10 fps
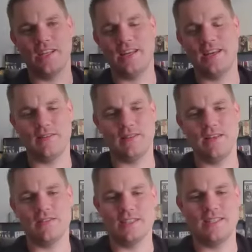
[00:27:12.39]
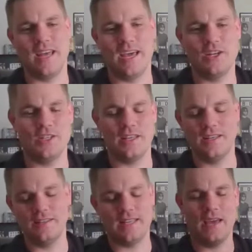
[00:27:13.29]
They didn't even leave the stage.
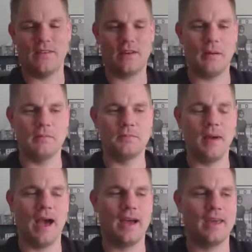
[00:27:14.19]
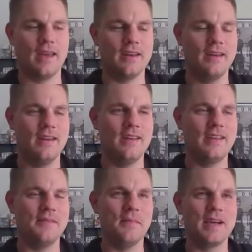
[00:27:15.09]
And David comes back and
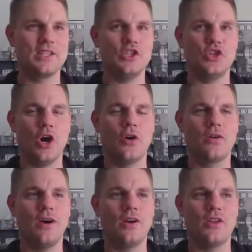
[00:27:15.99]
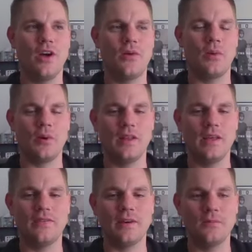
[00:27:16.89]
makes a joke. Oh, you thought we were
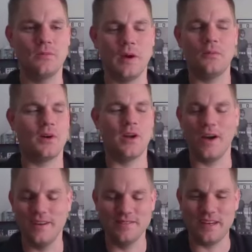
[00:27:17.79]
leaving? Well, we're not.